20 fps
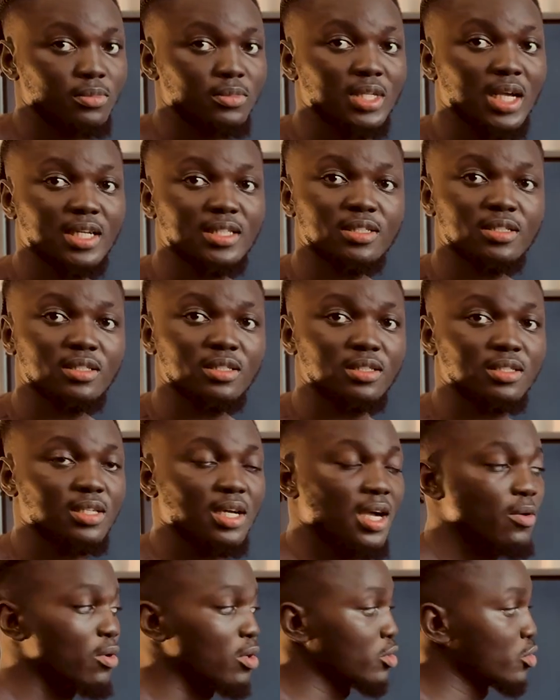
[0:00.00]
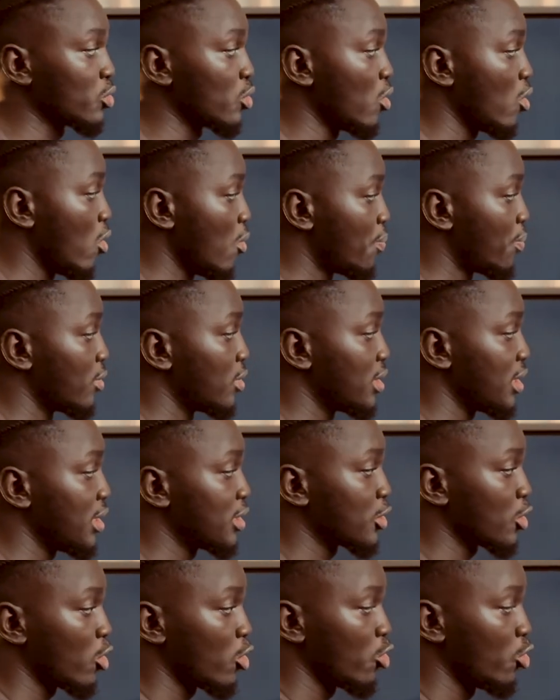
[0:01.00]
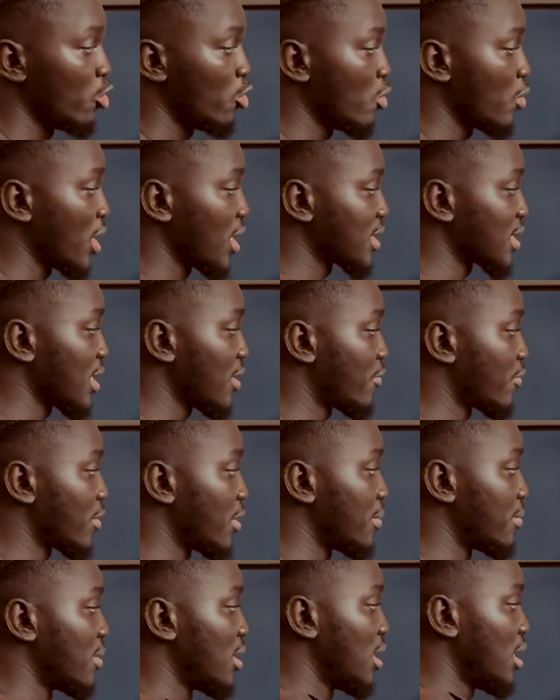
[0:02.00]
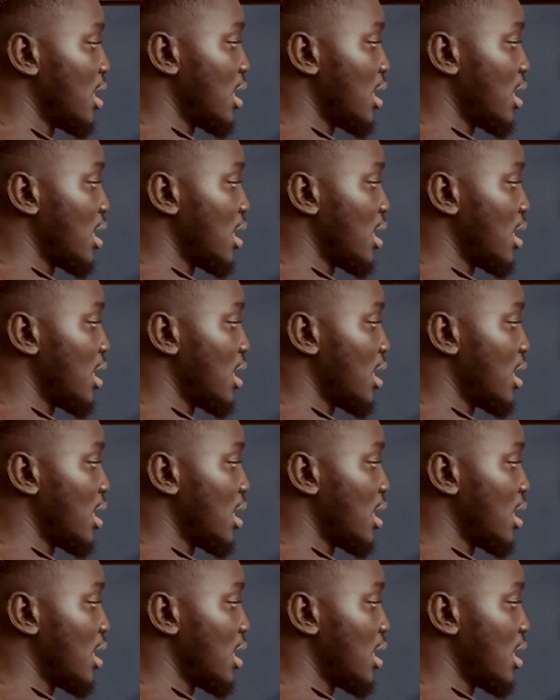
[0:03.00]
That is it. I want to open it on lower time frame.